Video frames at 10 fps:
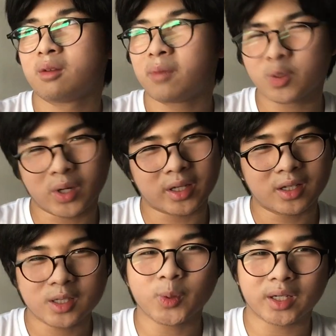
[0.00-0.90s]
But it's working.
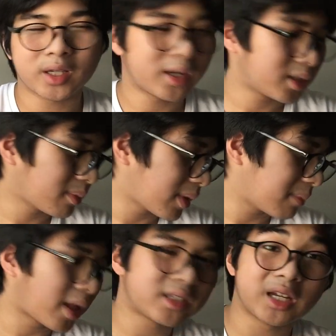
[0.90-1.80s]
It's working.
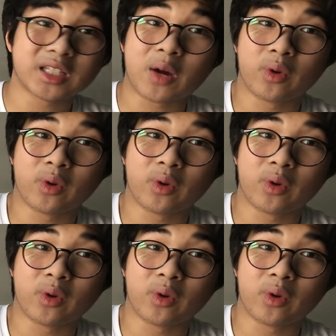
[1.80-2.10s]
I'm not saying it's not